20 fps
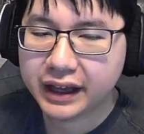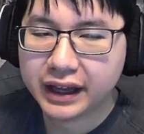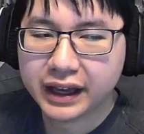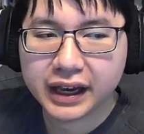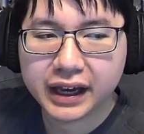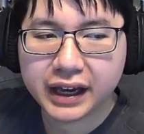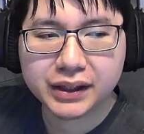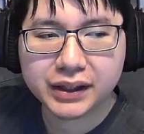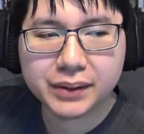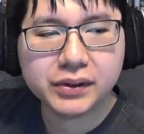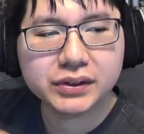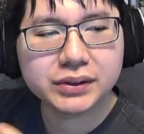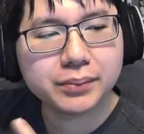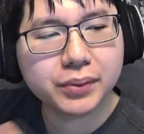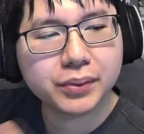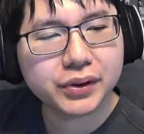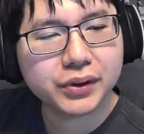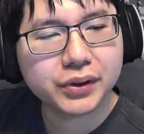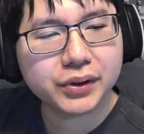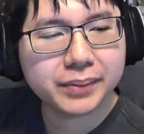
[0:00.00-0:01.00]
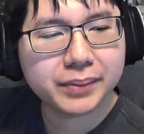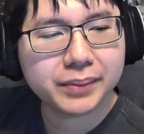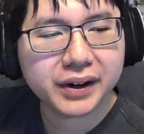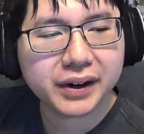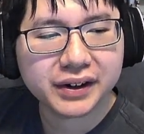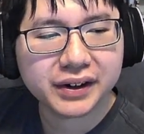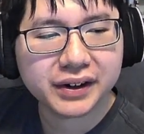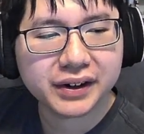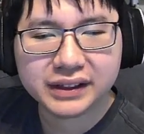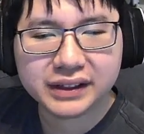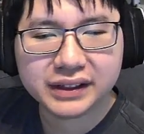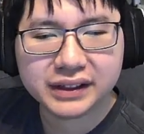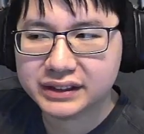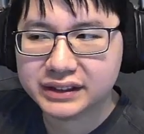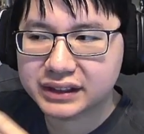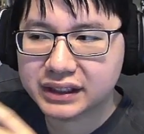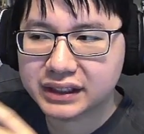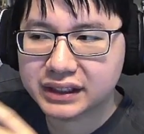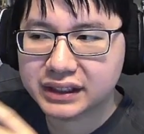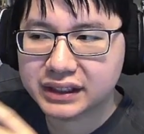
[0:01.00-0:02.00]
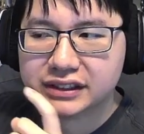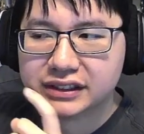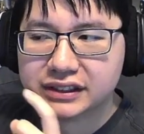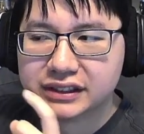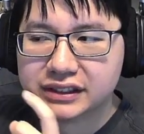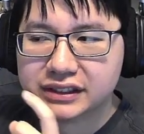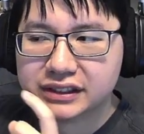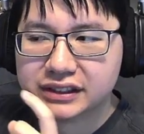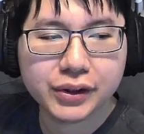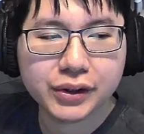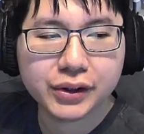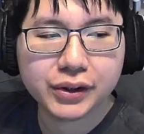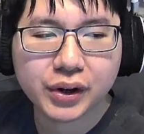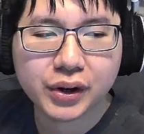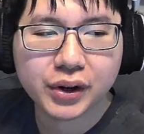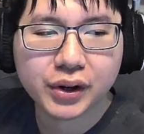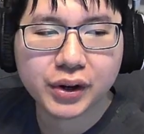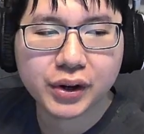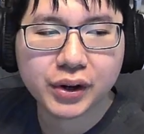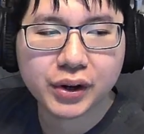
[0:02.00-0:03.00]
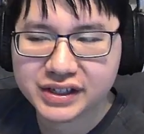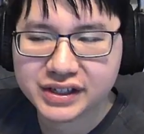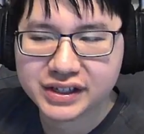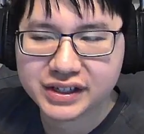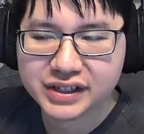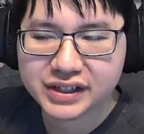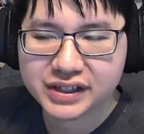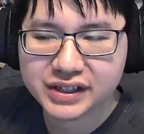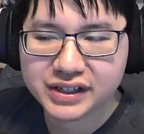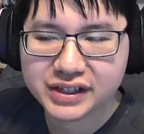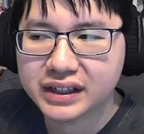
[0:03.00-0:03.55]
And the most important part is the skill point condition.